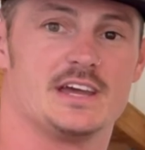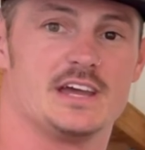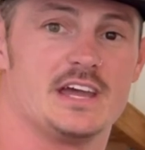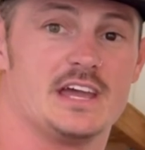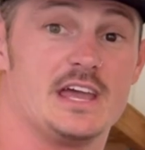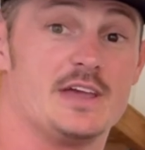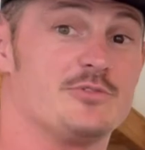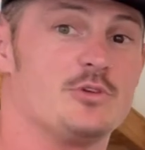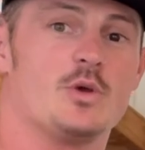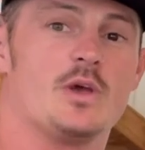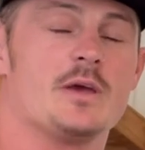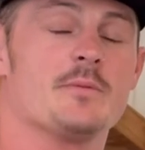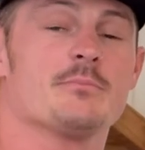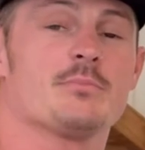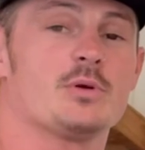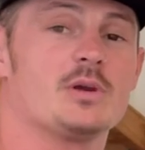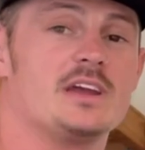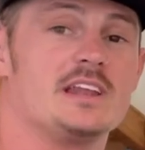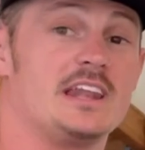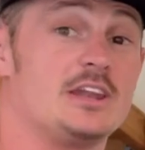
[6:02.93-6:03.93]
If you
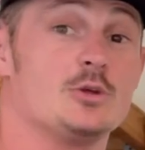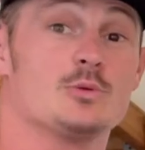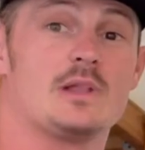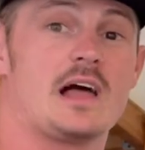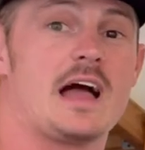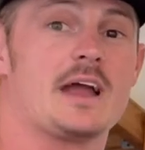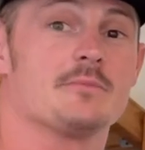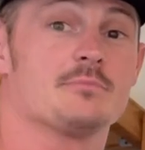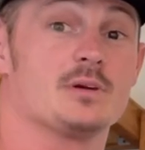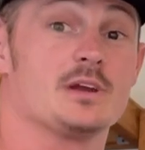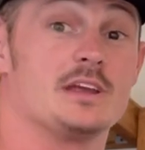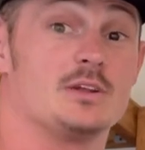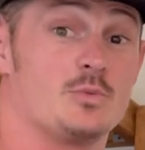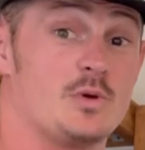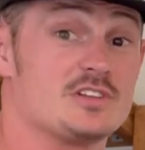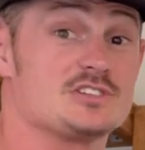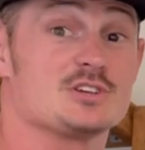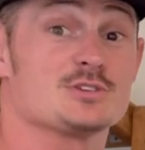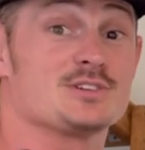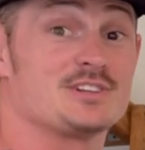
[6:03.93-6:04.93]
inbreed and you line breed,
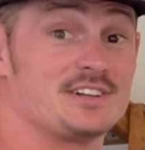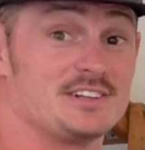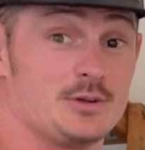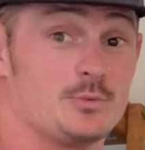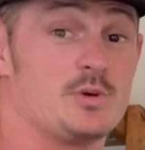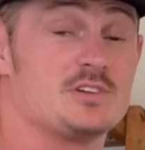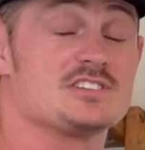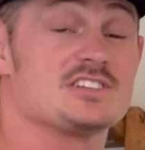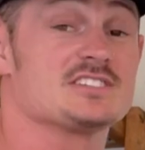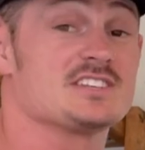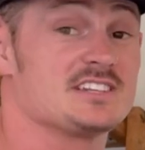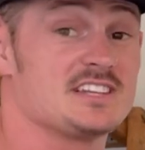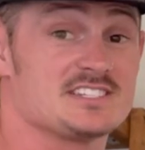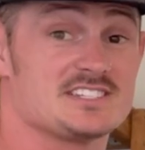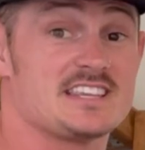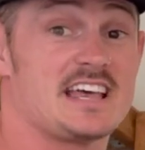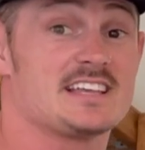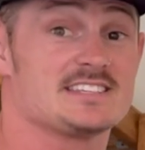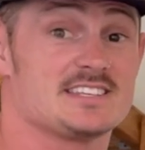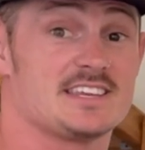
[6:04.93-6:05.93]
which is a
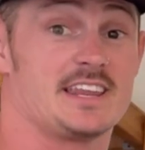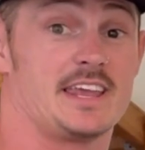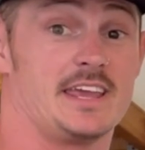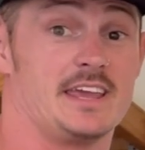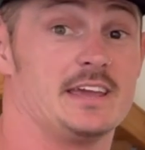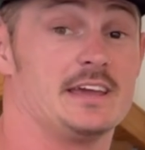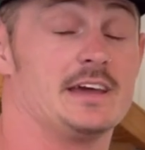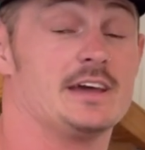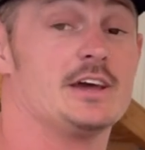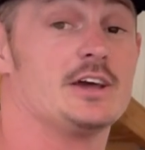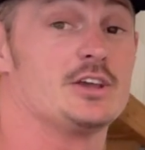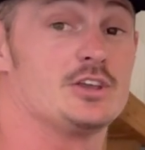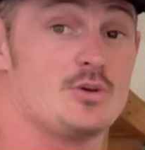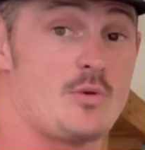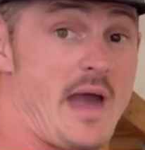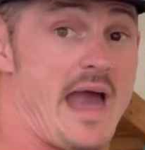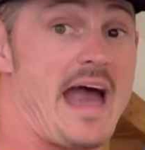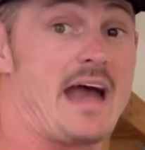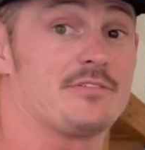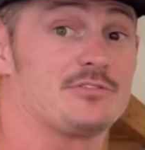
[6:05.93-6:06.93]
necessity, you
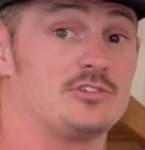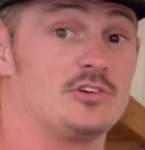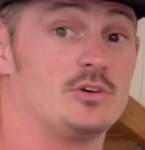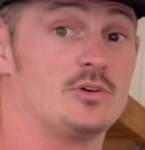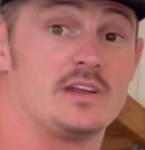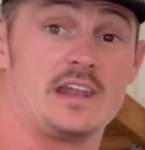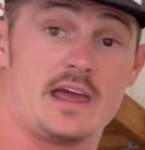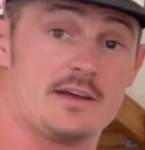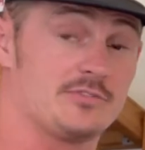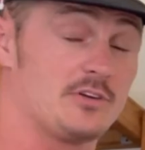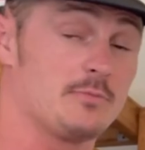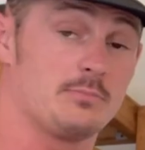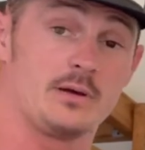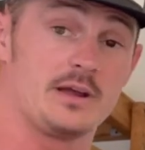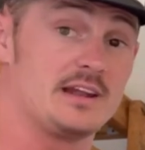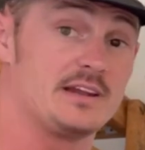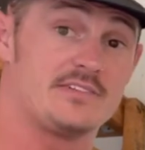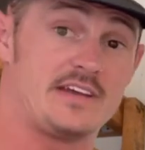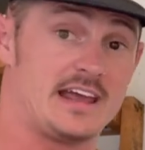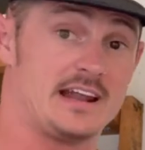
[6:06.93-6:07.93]
have to. In every
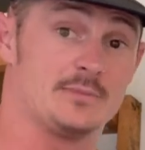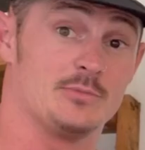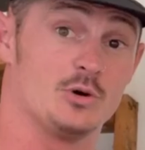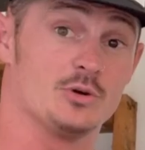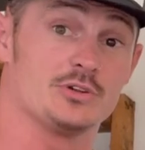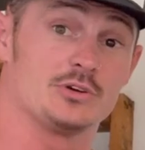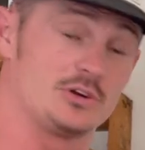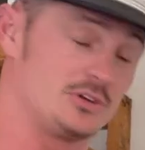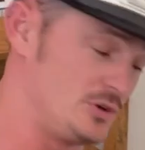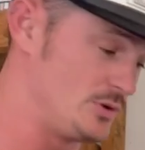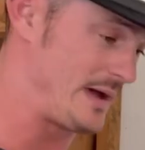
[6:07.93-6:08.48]
breed of animal, you